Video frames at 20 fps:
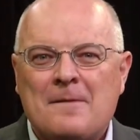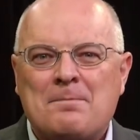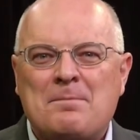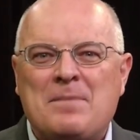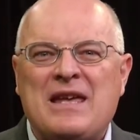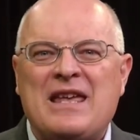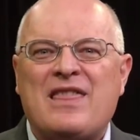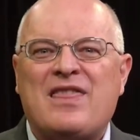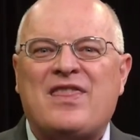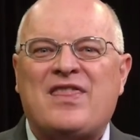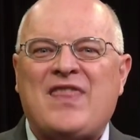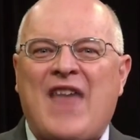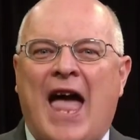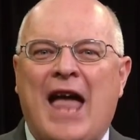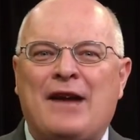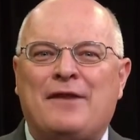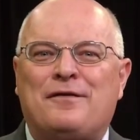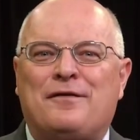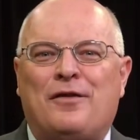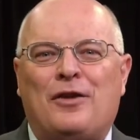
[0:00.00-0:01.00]
Be
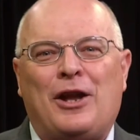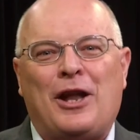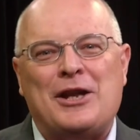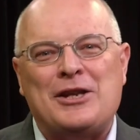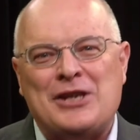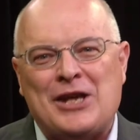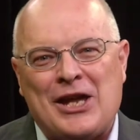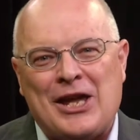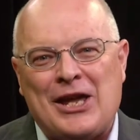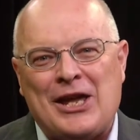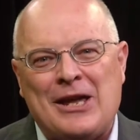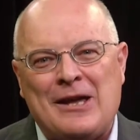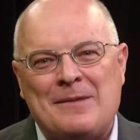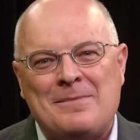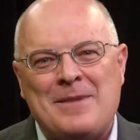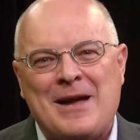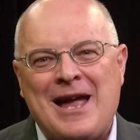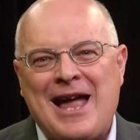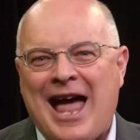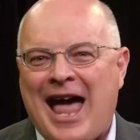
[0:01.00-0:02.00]
thankful unto
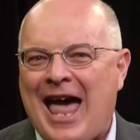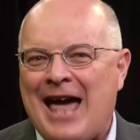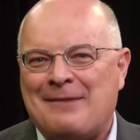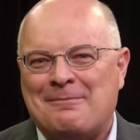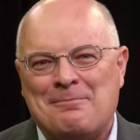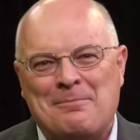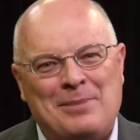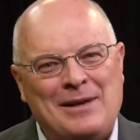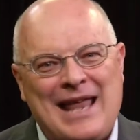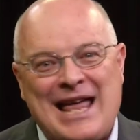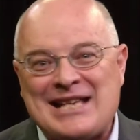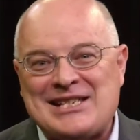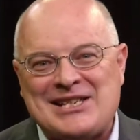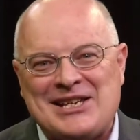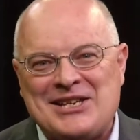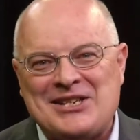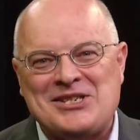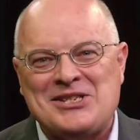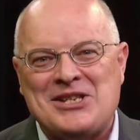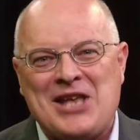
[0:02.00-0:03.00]
Him and bless
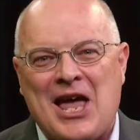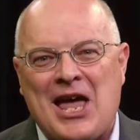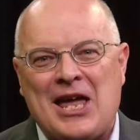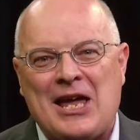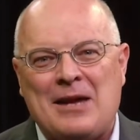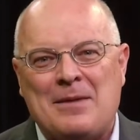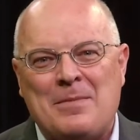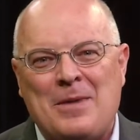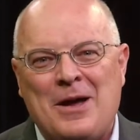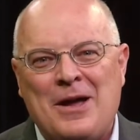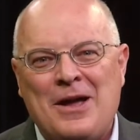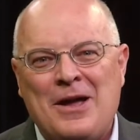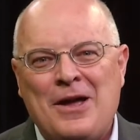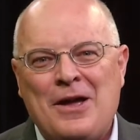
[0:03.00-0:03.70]
His name.